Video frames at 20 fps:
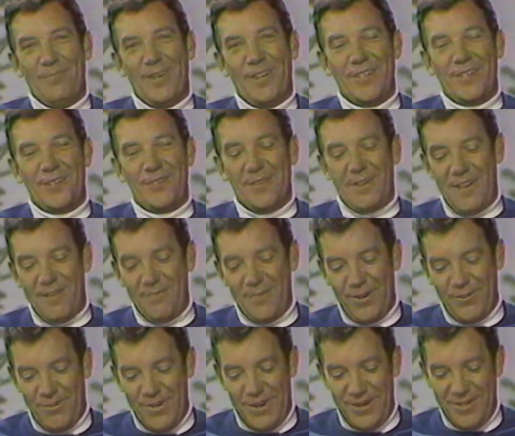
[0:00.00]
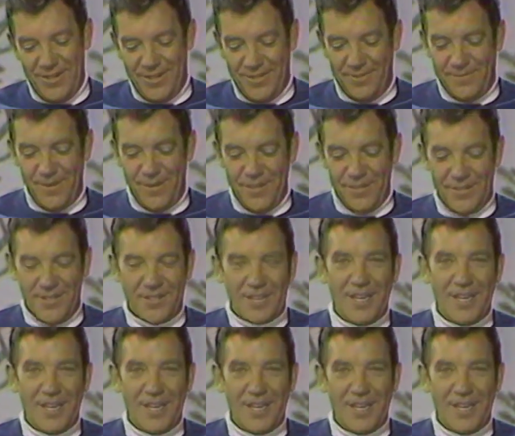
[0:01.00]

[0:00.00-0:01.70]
Buzz, you have been around as far as the